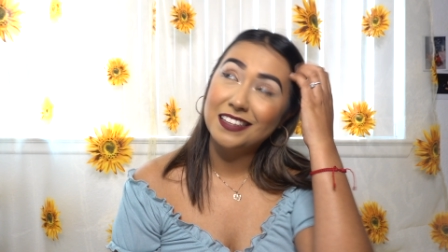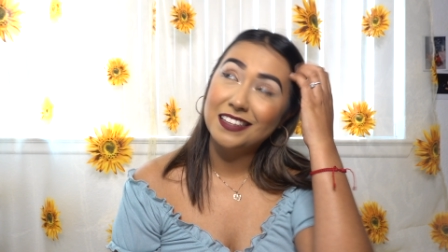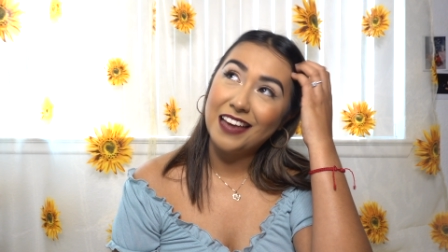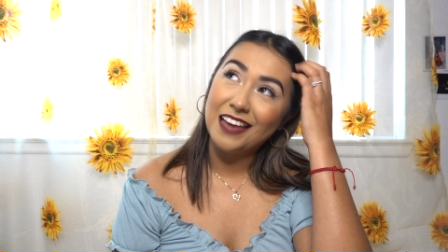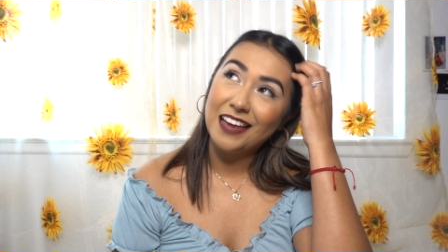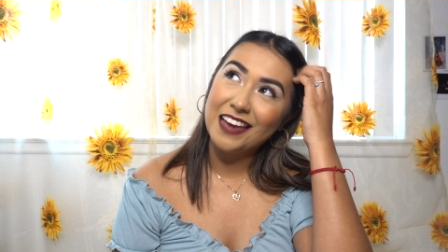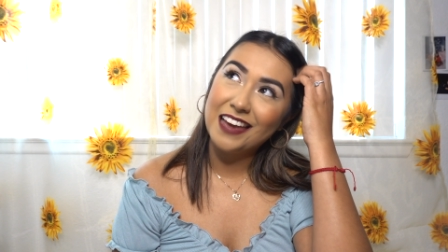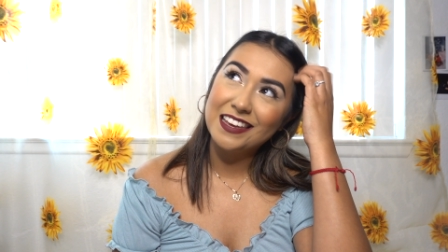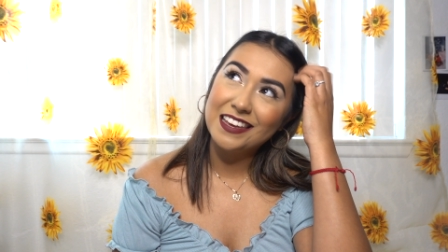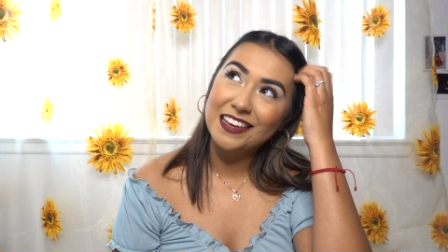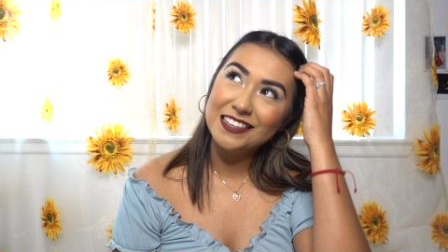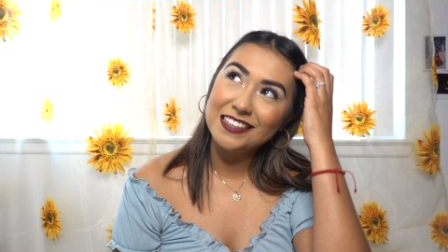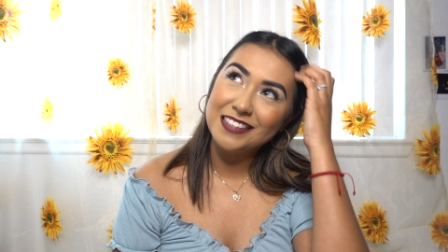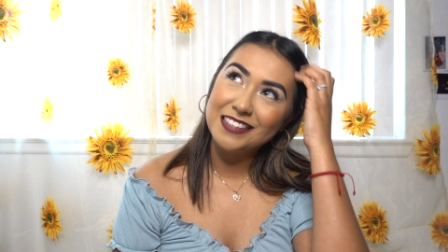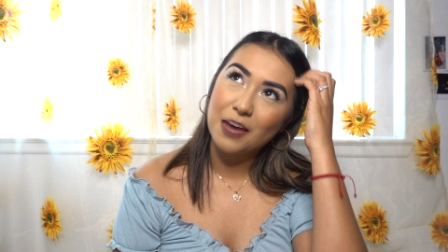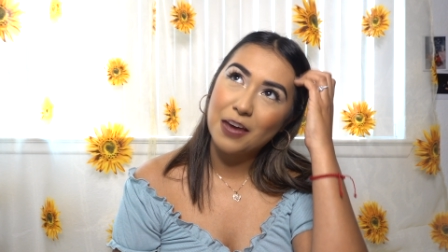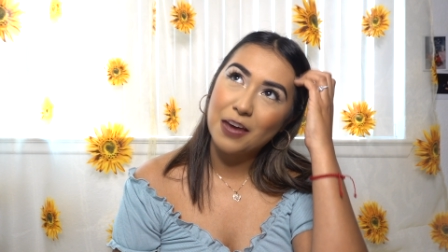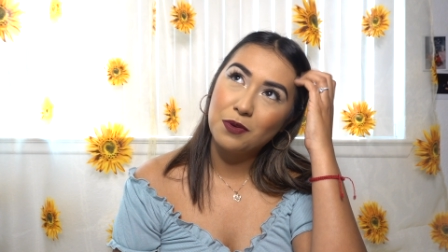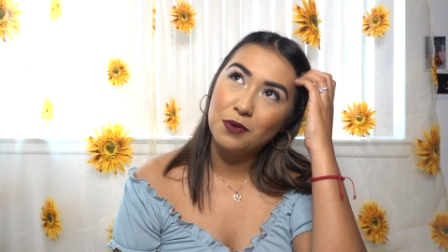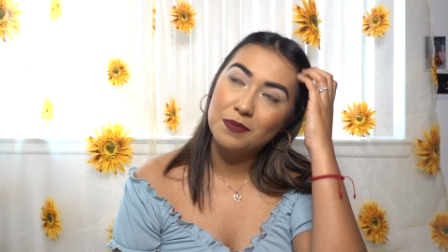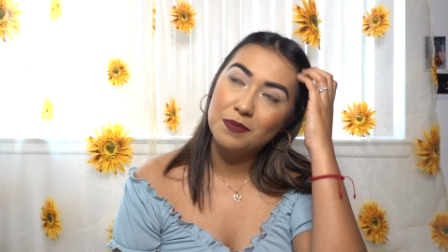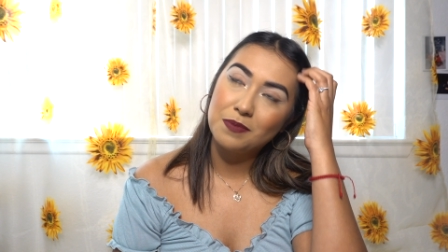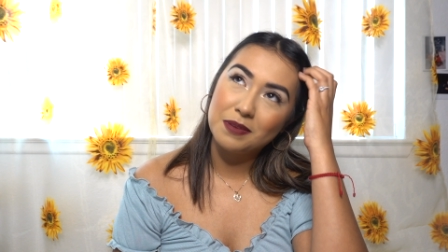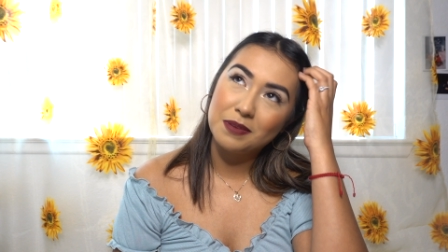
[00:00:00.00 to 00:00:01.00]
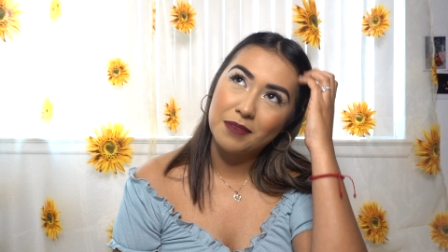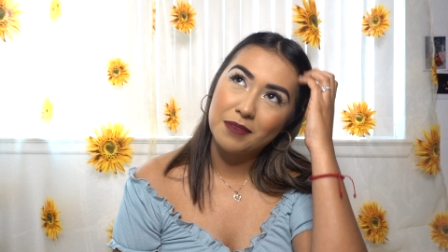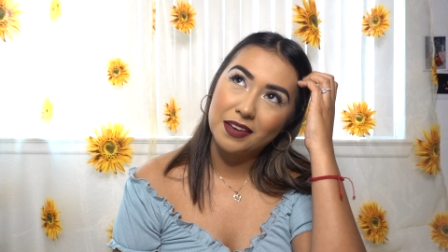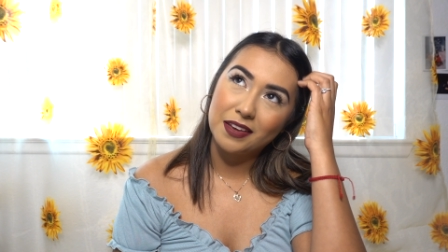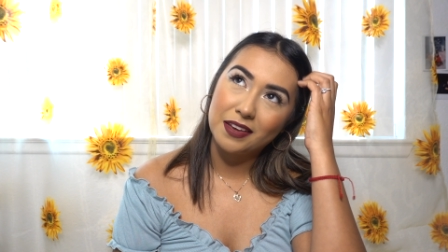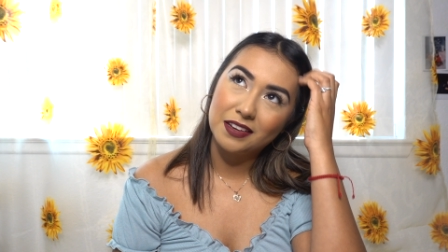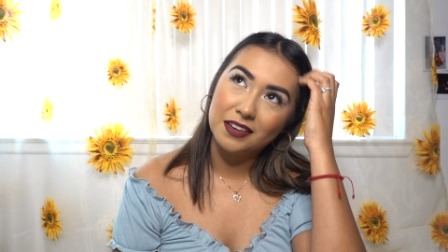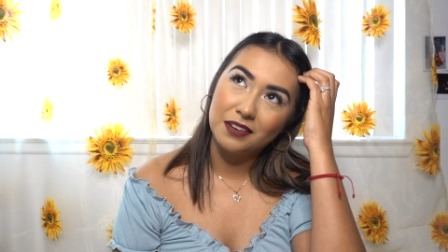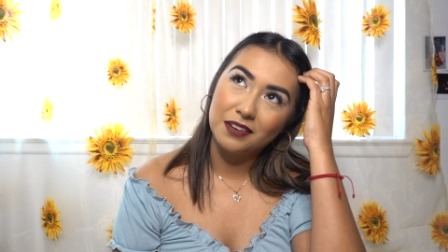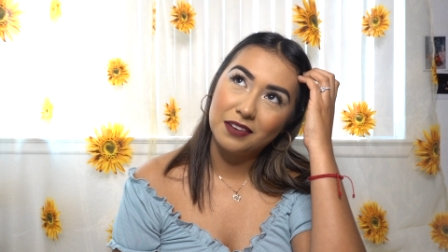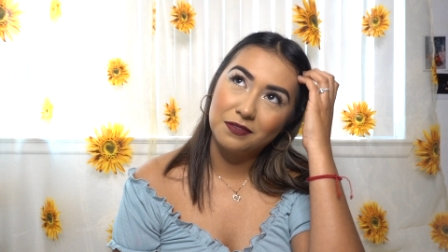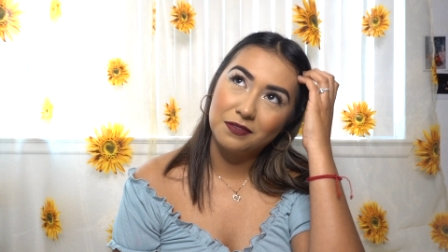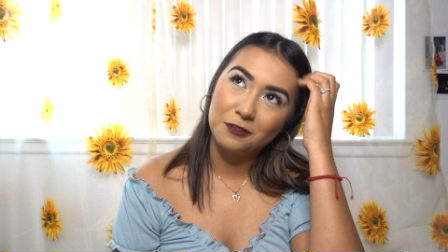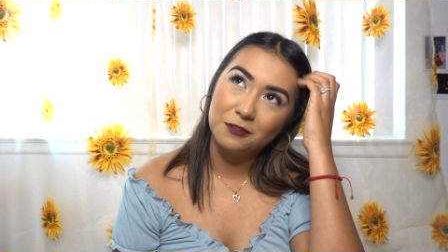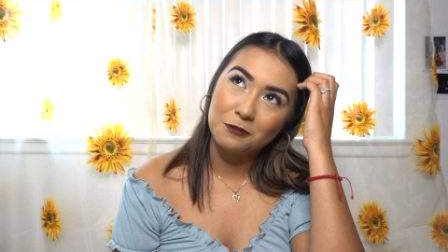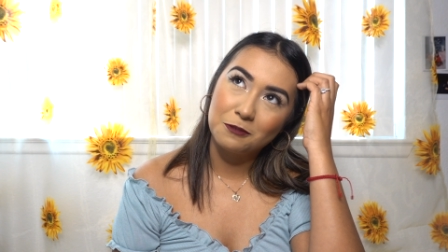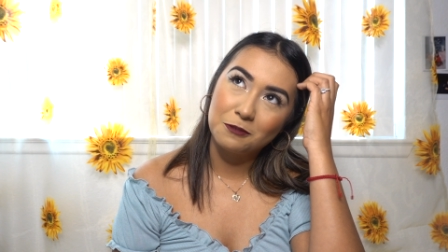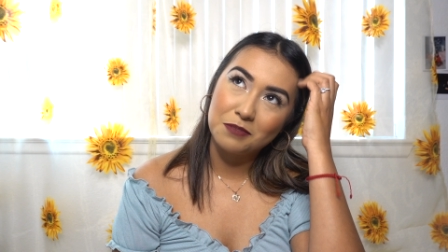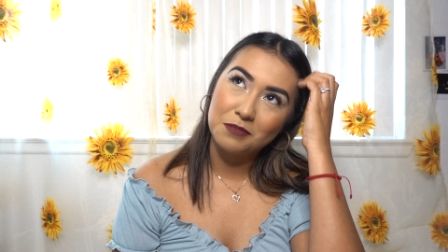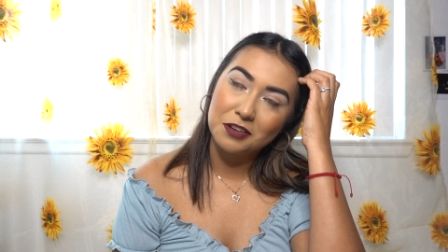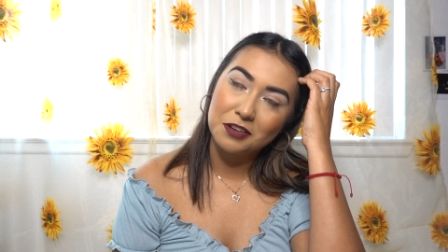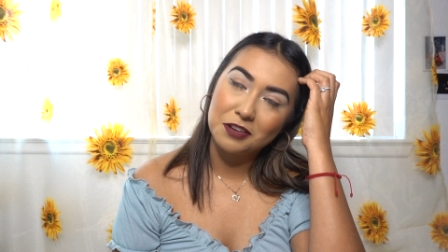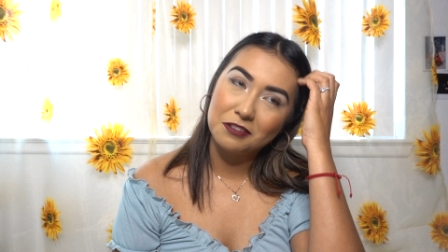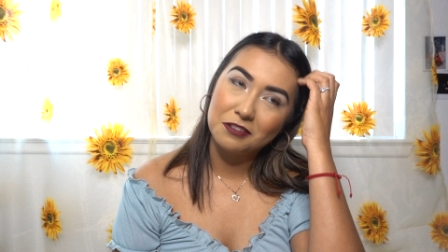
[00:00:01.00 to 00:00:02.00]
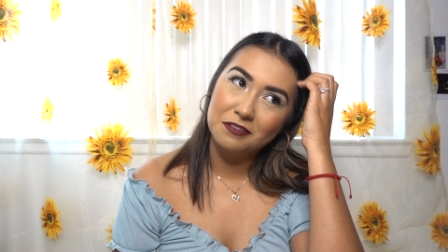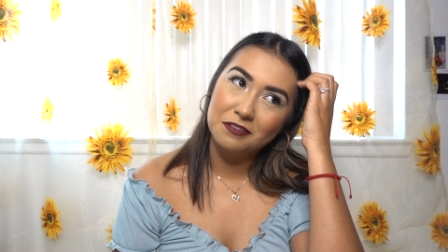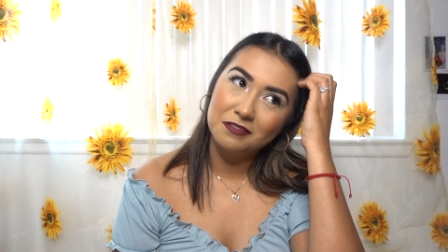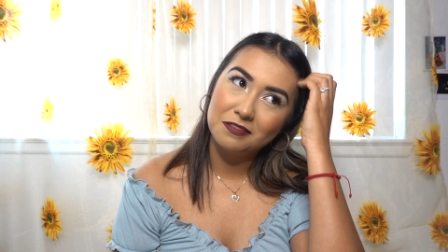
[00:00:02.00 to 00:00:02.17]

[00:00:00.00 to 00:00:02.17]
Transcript: I guess that would be my comfort meal.